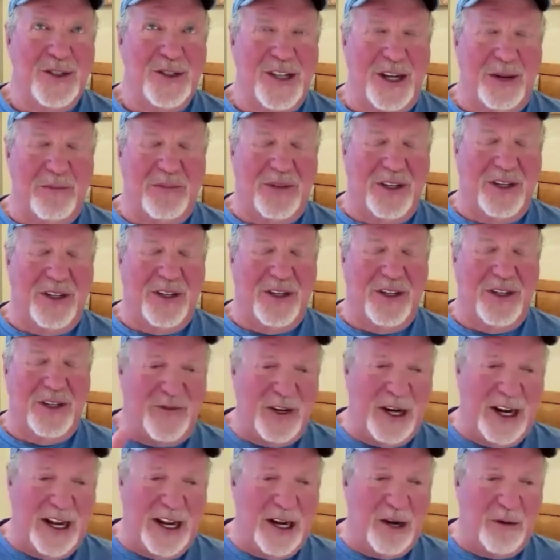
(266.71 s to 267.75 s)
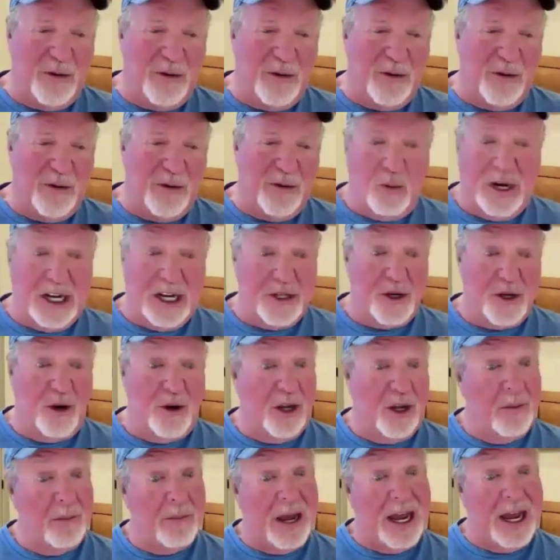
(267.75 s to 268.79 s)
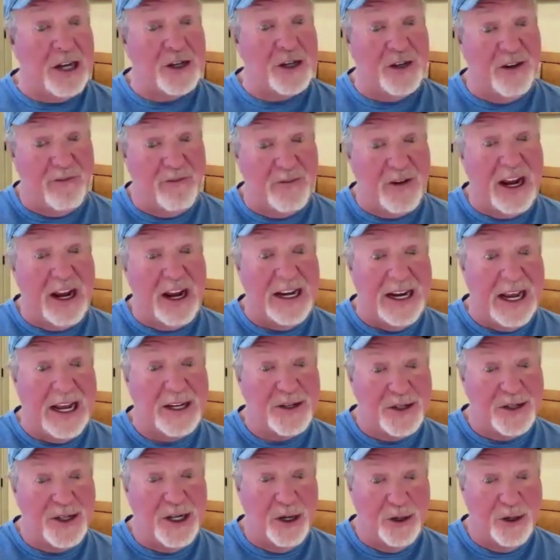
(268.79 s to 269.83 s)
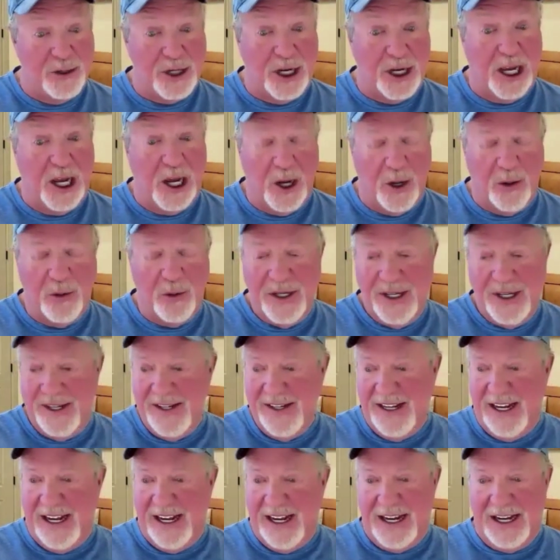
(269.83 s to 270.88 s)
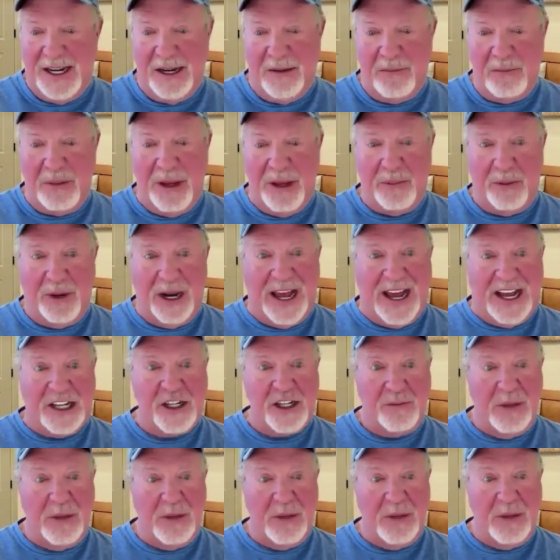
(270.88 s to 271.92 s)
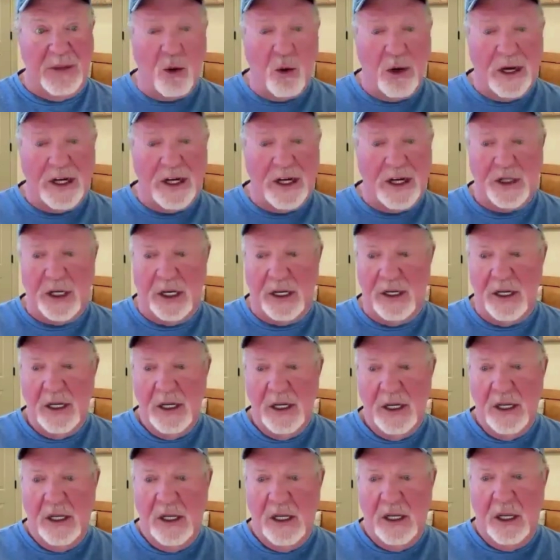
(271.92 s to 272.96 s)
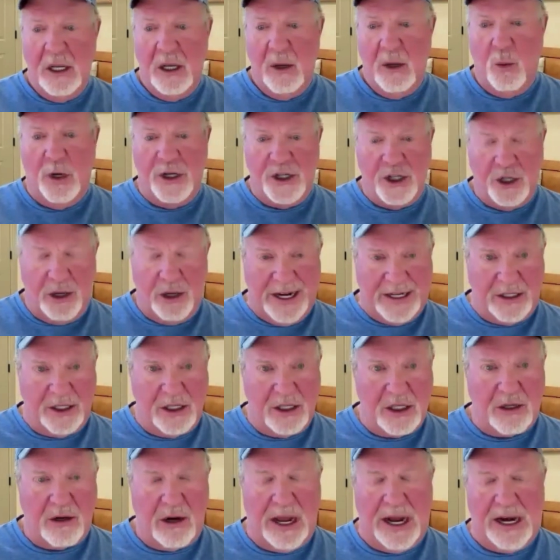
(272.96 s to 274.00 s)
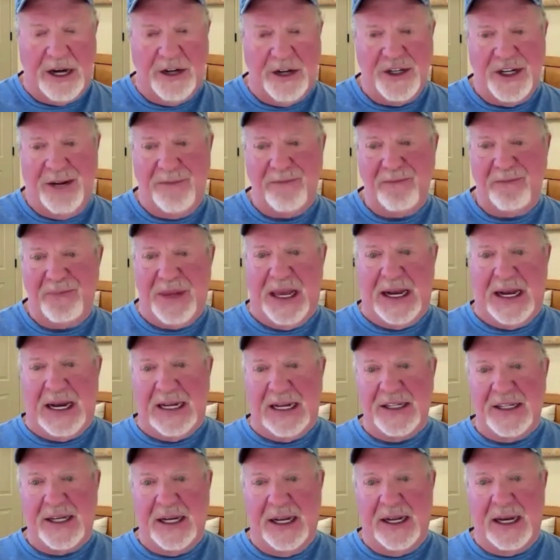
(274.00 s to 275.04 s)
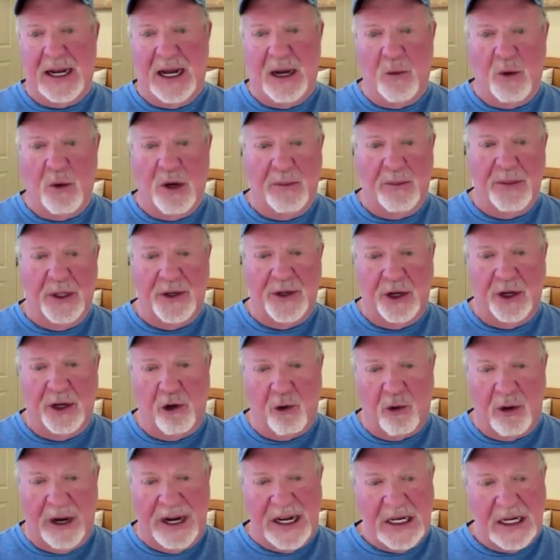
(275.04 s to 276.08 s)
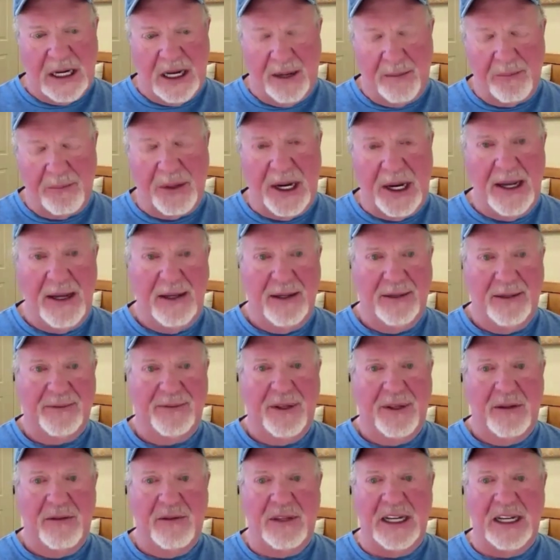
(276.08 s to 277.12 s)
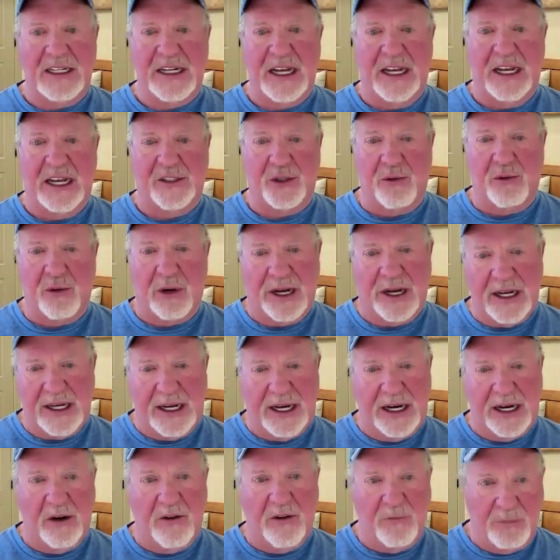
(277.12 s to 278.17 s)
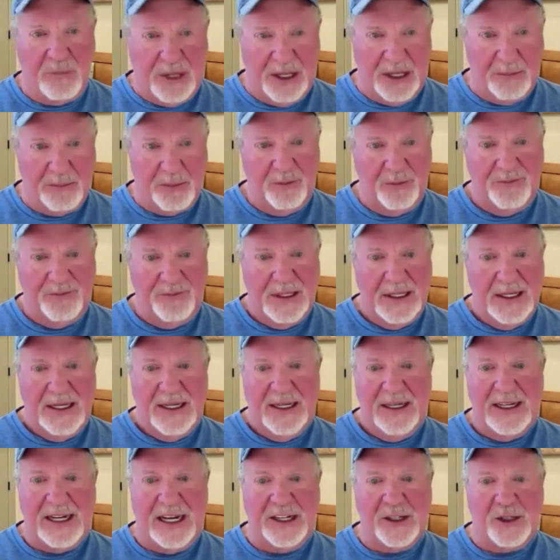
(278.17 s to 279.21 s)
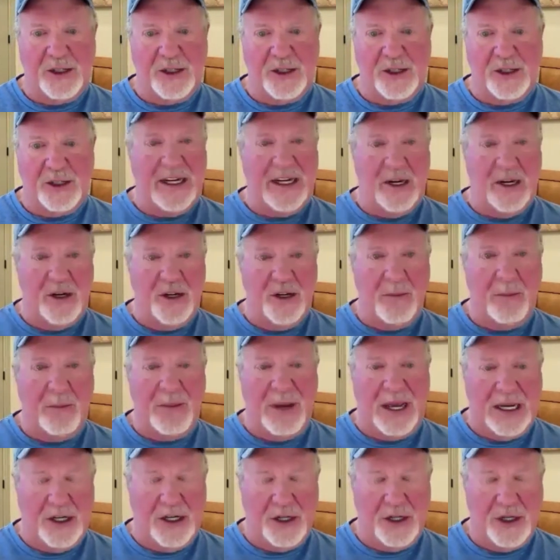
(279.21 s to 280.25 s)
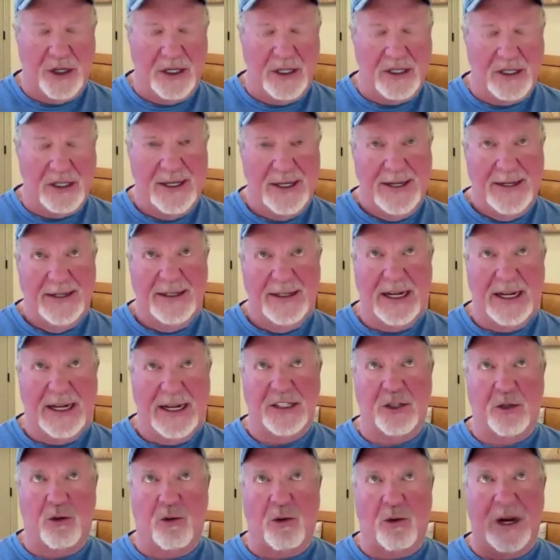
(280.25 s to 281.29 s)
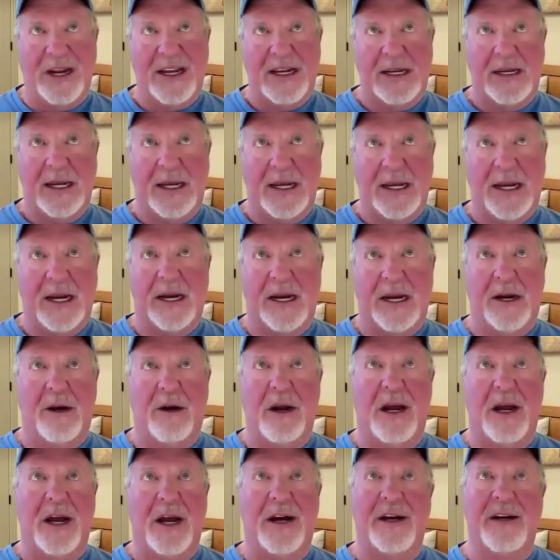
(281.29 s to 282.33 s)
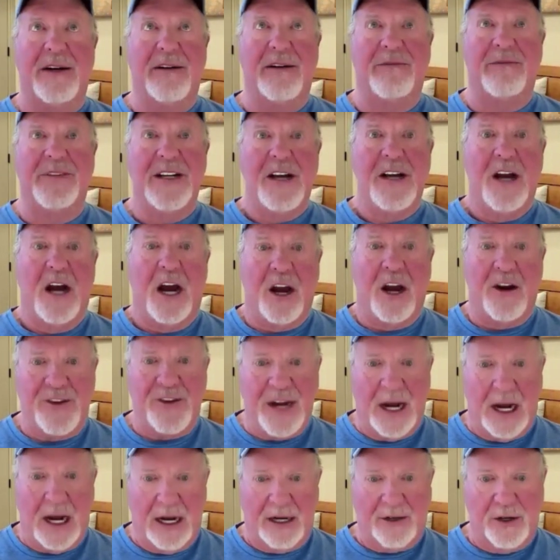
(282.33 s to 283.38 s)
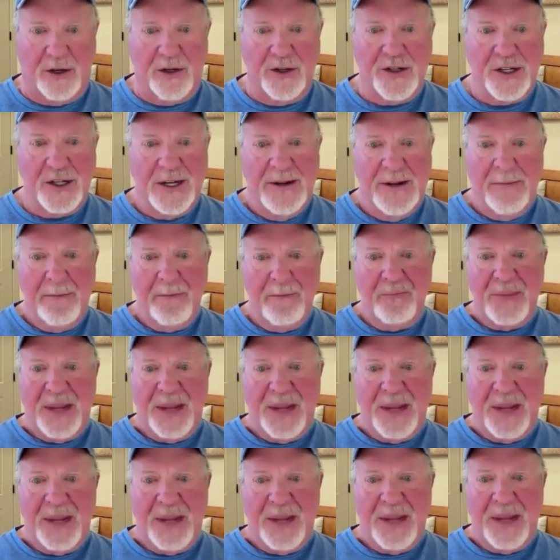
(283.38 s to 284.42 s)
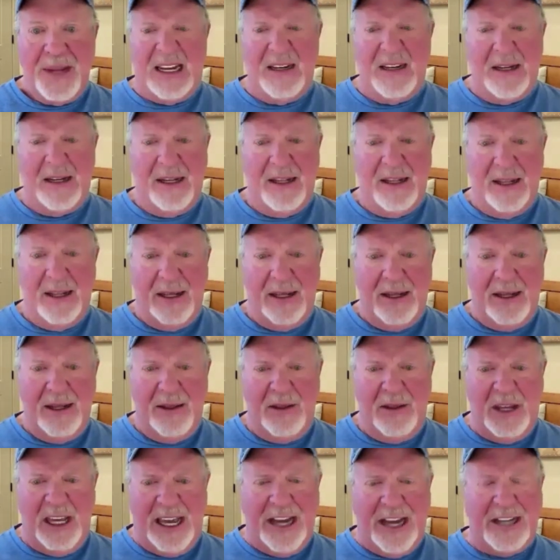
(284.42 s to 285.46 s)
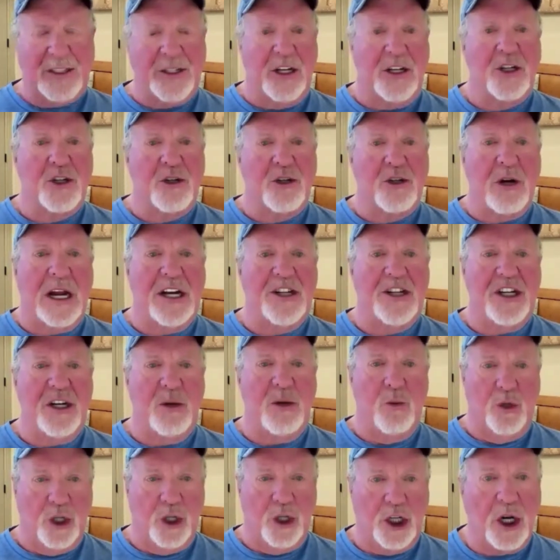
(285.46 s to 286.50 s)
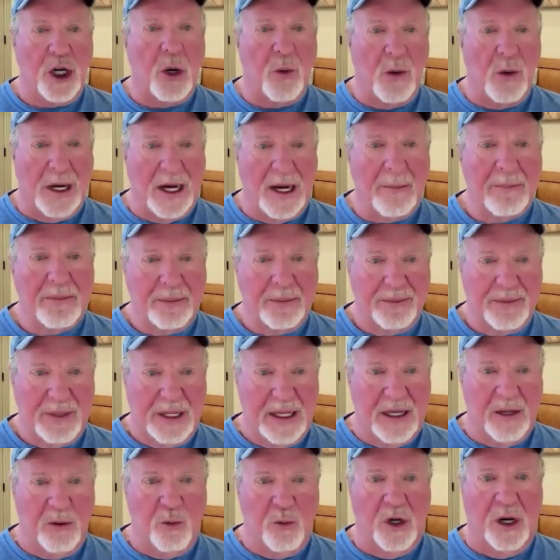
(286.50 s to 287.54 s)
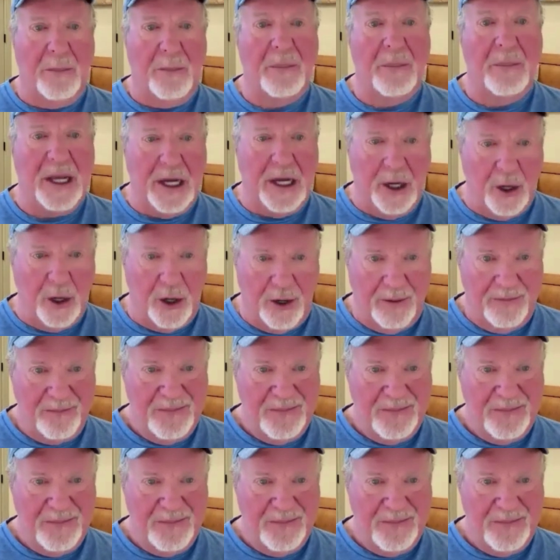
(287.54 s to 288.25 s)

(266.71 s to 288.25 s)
that's very interesting. When I started Compassionate Finance years ago, uh, mm-hmm. people asked me the question, What's your exit strategy? And I said, I want to build a great company that takes great care of people, takes great care of the patients, takes great care of our doctors, and the exit strategy will show up. It will appear.